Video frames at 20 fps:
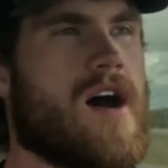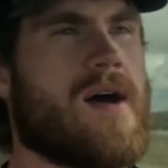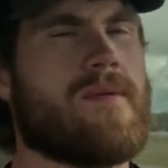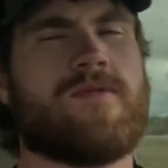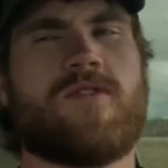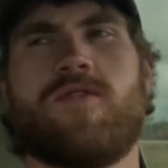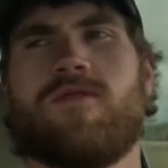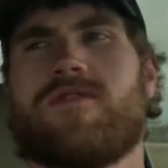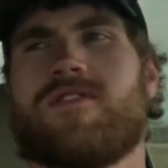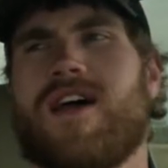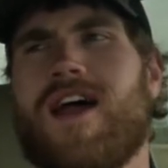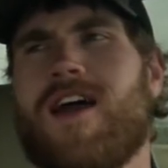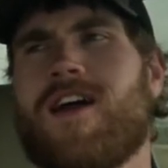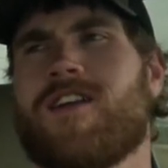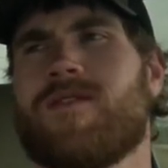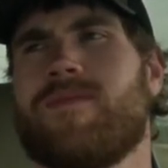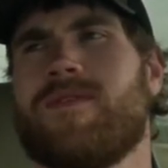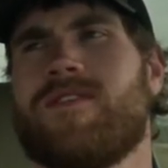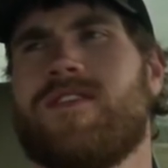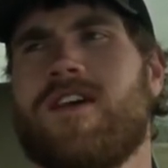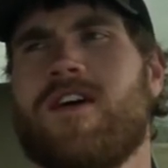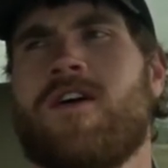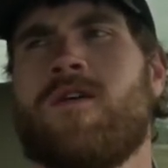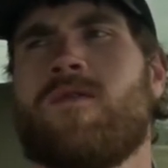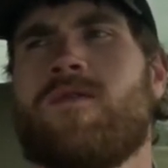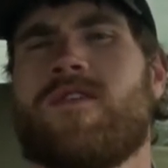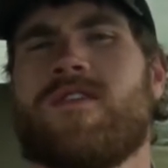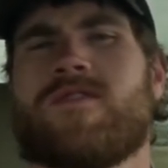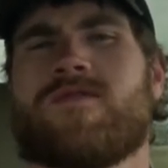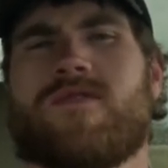I'm too tired to be
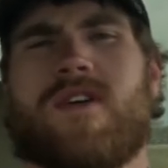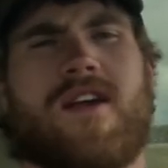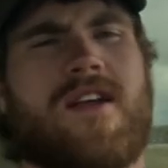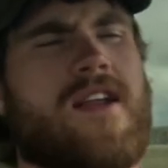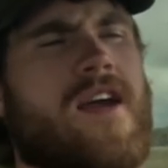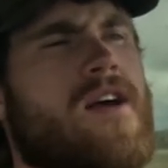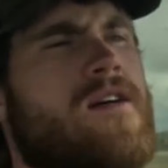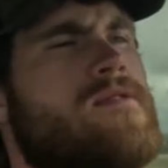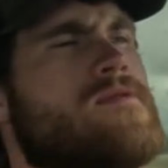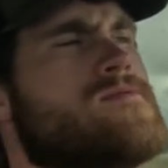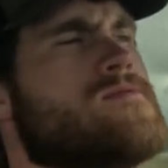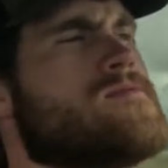dealing with this right now.